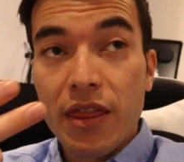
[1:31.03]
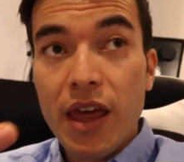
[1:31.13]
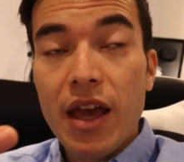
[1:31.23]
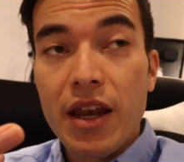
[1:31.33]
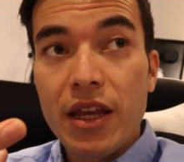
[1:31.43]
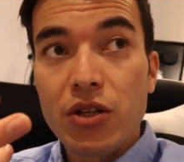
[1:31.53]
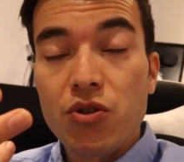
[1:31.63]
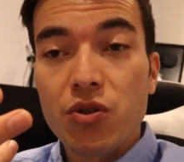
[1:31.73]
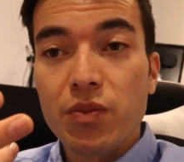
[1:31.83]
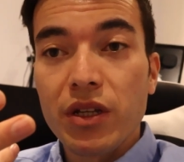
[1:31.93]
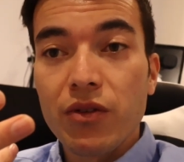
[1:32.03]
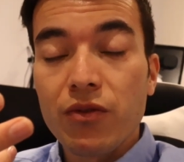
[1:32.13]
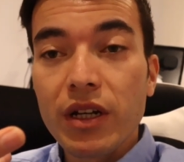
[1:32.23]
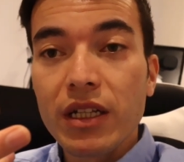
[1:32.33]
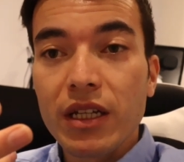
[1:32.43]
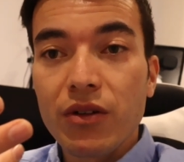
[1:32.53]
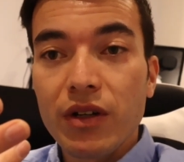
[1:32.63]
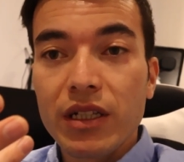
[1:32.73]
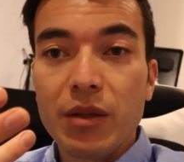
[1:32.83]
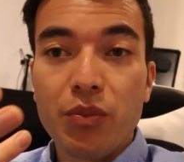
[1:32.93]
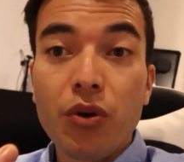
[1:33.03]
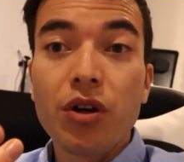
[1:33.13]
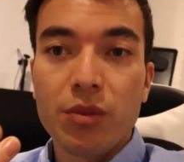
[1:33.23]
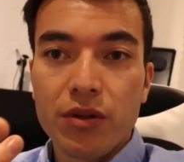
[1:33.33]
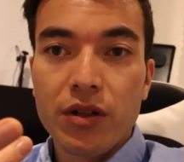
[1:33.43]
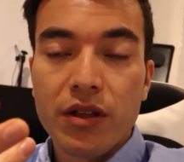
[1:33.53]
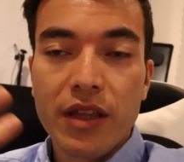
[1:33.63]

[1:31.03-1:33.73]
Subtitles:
then it should be really portable.